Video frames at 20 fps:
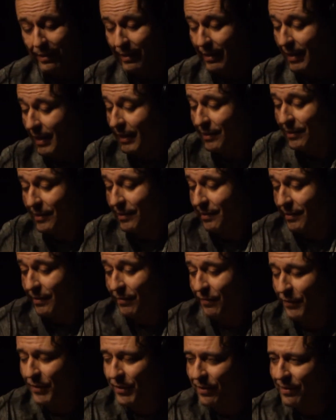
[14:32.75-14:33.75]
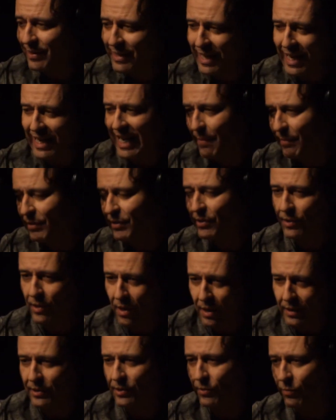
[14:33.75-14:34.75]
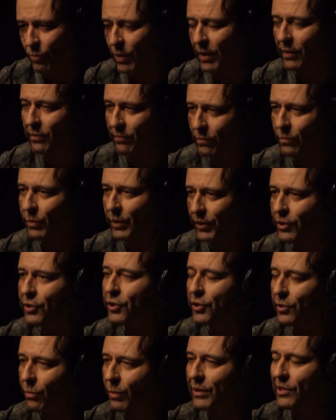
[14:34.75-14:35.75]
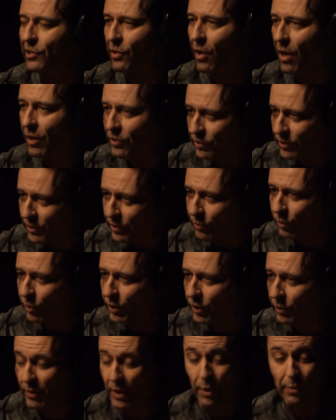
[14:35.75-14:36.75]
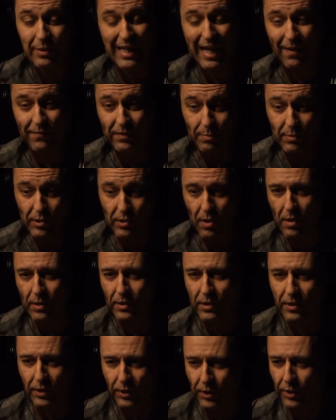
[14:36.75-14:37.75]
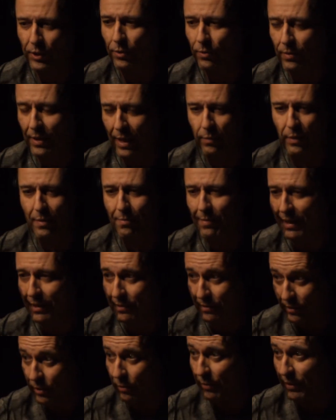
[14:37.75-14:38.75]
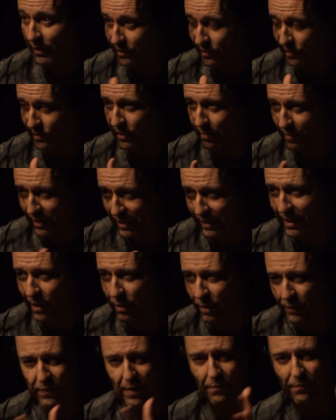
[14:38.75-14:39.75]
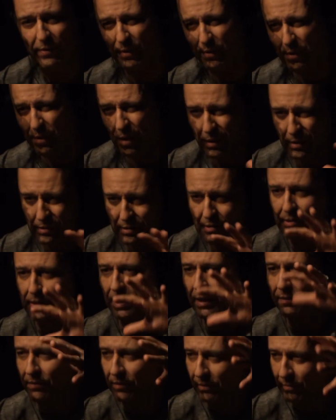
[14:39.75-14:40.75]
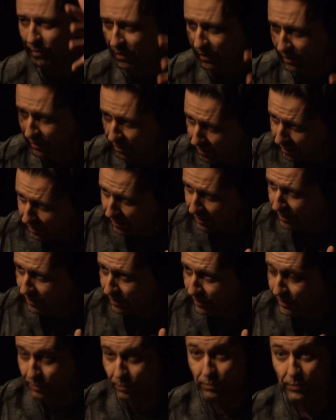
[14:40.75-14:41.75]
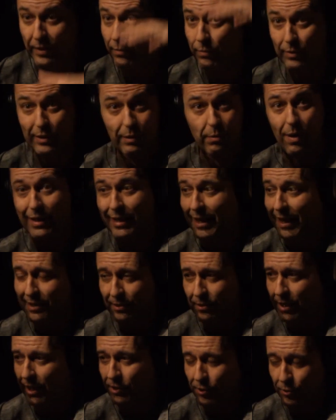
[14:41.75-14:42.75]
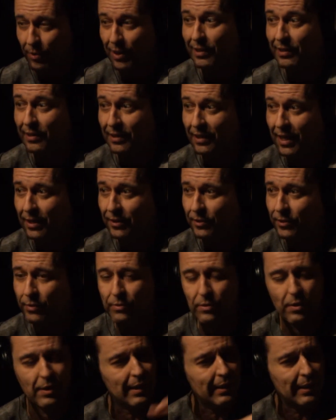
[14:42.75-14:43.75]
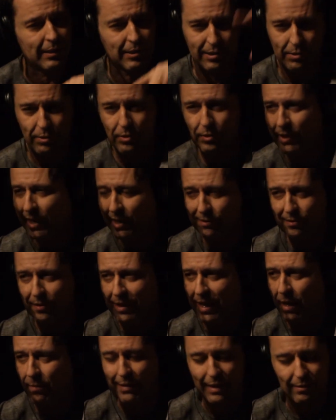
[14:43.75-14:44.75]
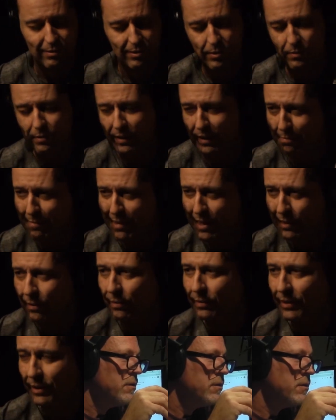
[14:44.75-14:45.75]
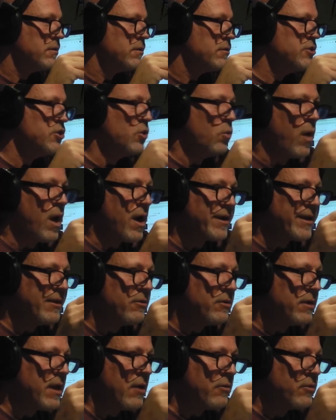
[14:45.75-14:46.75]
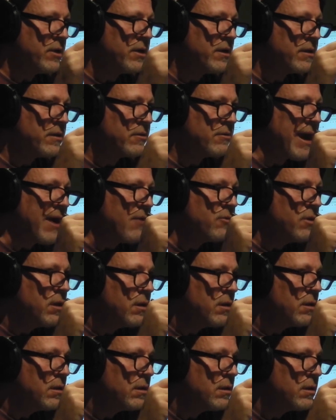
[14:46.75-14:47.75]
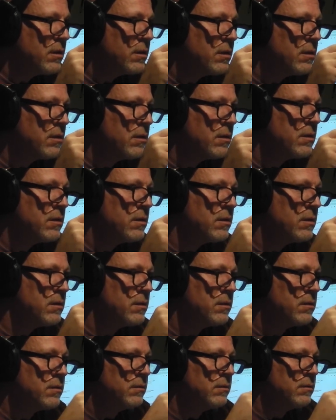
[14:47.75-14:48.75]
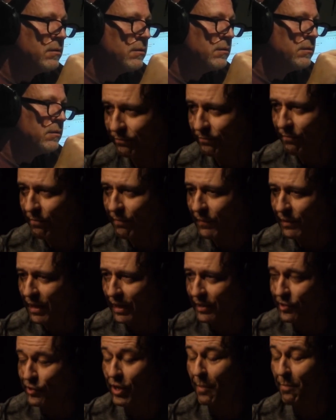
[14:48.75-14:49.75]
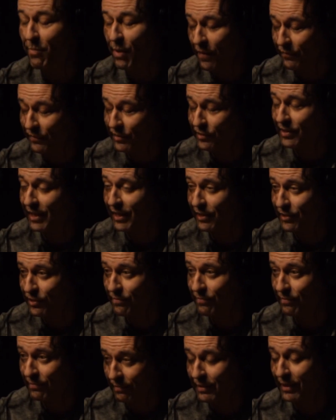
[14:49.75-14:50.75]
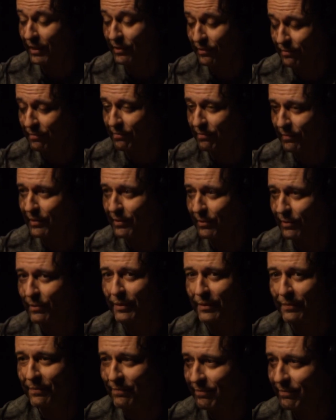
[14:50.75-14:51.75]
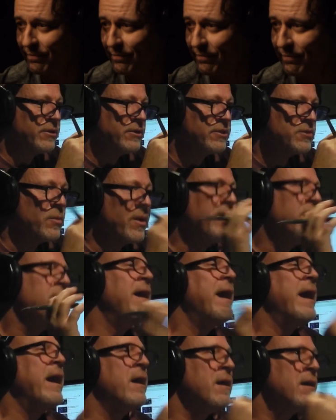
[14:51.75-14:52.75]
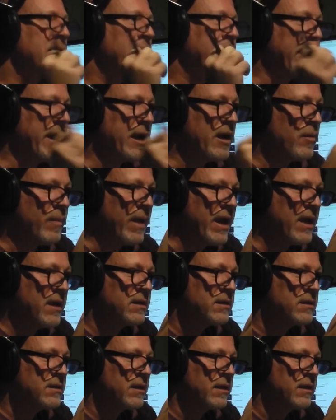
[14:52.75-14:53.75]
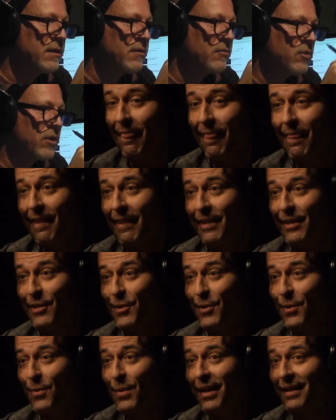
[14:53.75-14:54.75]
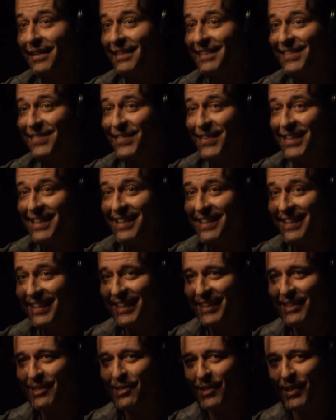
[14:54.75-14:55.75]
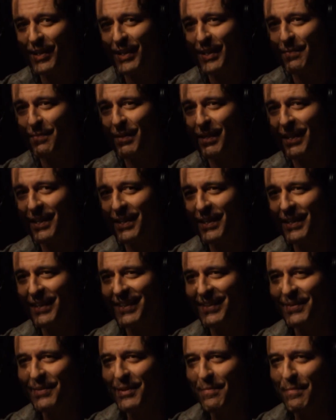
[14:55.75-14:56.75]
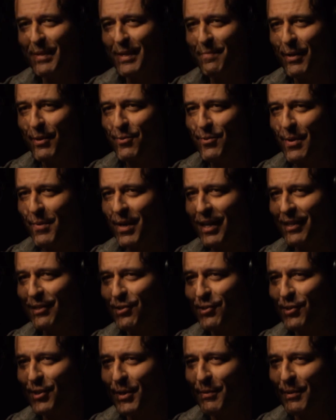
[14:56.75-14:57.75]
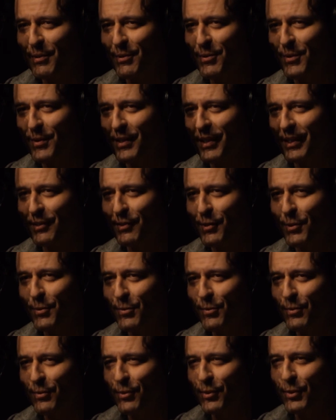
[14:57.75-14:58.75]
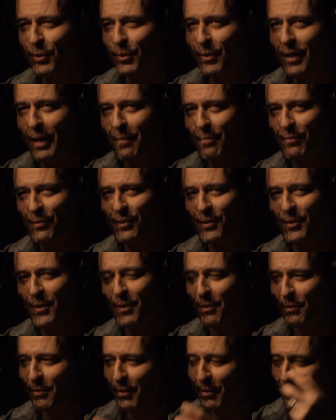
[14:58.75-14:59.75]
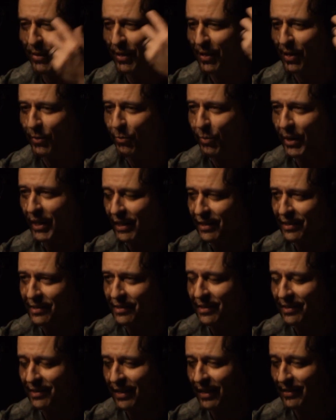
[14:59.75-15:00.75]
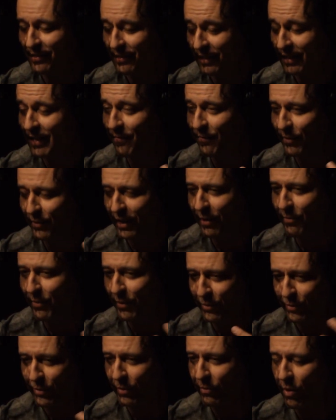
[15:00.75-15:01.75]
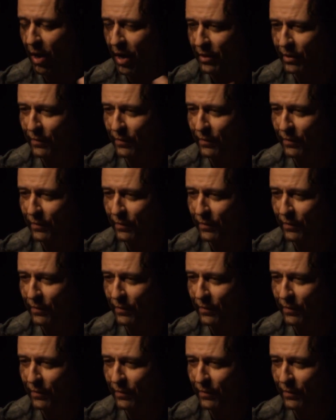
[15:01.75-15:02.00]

I just can feel the dynamics of the audience and what what sh- what songs are going to work. We always have some songs in the queue that we might, you know, we can sub in and out if I'm feeling the audience is kind of a little bit on the yeah. You know, they really want And adrenaline kind of tunes. Okay, yeah. let's cancel that one. That's too like mellow. Let's crank it up. Do you walk out, out into the crowd? I do all the time. I jump off the stage, and that's literally. Wow. Do you swing yeah. your hair like a hairband? Yeah. Kind of... You know what? The funny thing is, um, we, me and my drummer had this shtick we were doing like two two albums ago where we put on wigs because I did have a, I went through a rocker